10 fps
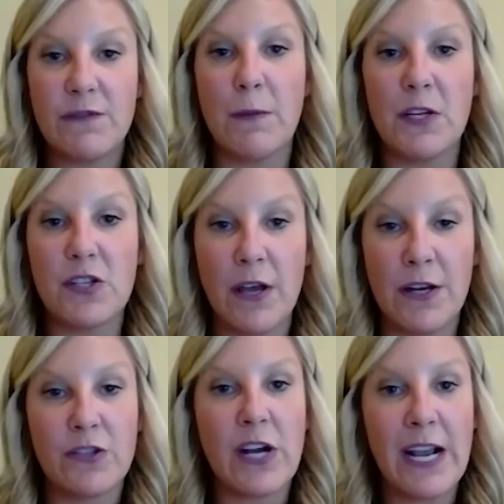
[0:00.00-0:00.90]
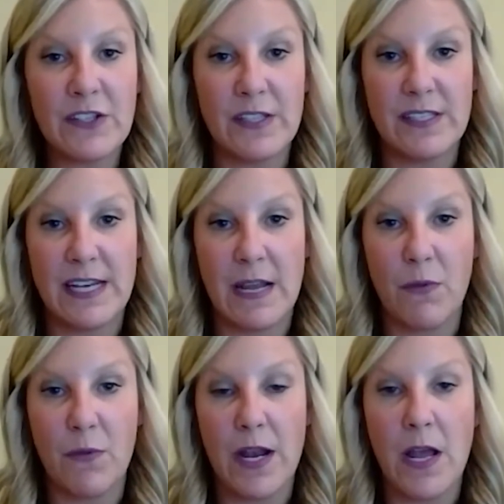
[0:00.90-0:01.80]
from an attraction
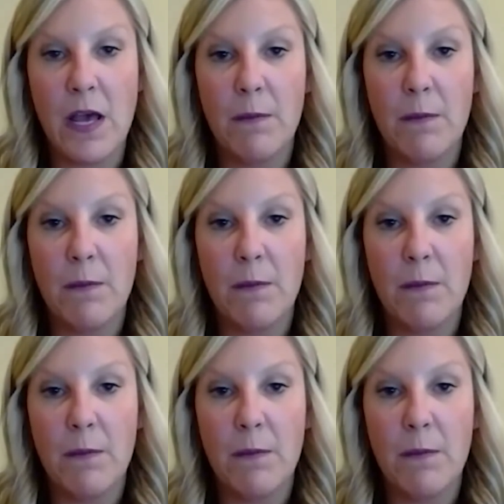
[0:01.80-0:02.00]
standpoint,